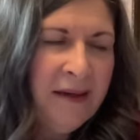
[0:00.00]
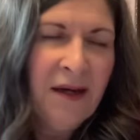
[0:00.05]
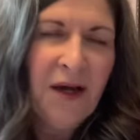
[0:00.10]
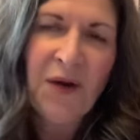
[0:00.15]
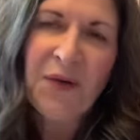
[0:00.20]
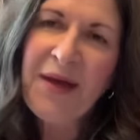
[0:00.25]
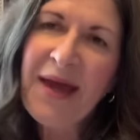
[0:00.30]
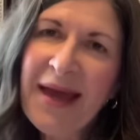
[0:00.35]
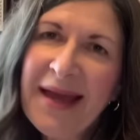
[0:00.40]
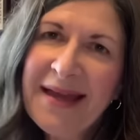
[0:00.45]

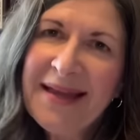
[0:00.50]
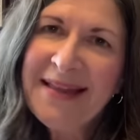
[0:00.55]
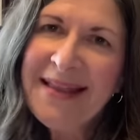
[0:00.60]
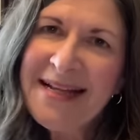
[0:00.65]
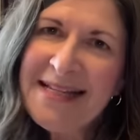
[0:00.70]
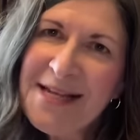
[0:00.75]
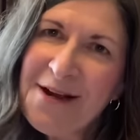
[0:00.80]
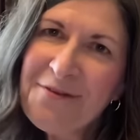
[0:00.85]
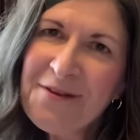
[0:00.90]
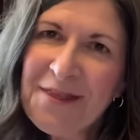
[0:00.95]
Okay,
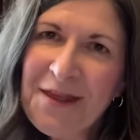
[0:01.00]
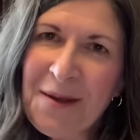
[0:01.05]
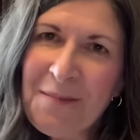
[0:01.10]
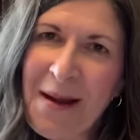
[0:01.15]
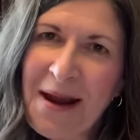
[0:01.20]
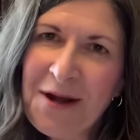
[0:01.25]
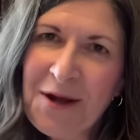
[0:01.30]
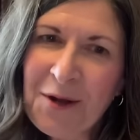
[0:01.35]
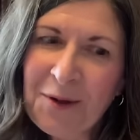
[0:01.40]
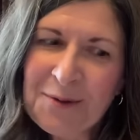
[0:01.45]
that's everything
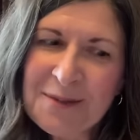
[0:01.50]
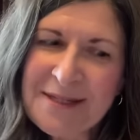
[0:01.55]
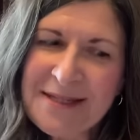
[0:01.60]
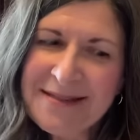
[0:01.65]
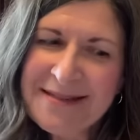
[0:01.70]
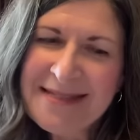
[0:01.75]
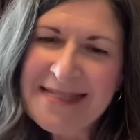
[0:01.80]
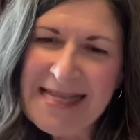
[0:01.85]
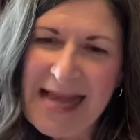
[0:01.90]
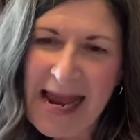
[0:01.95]
my notes
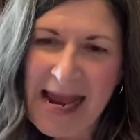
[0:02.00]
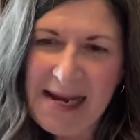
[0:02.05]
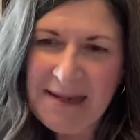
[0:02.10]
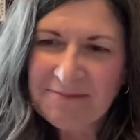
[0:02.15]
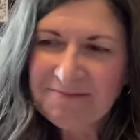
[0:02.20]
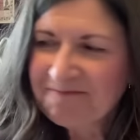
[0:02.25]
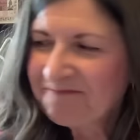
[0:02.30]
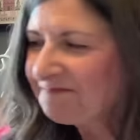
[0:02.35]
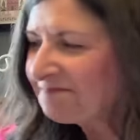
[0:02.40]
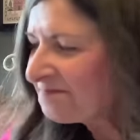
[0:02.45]
say.
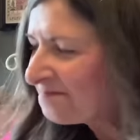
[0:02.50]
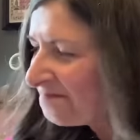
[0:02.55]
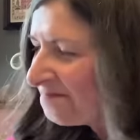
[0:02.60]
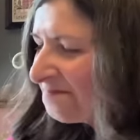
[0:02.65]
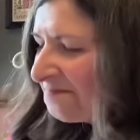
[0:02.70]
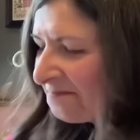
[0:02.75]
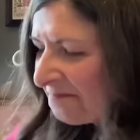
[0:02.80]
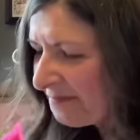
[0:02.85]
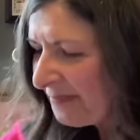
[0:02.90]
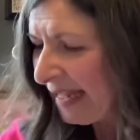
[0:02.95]

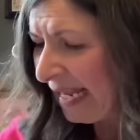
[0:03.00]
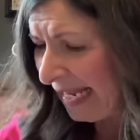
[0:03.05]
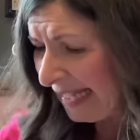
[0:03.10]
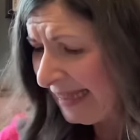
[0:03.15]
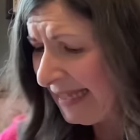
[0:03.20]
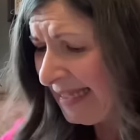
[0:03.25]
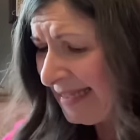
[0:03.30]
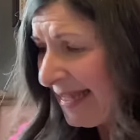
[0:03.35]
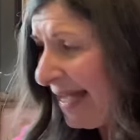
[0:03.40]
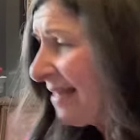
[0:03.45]
I
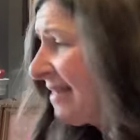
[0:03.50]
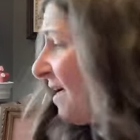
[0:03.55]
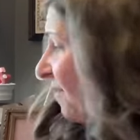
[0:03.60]
think that's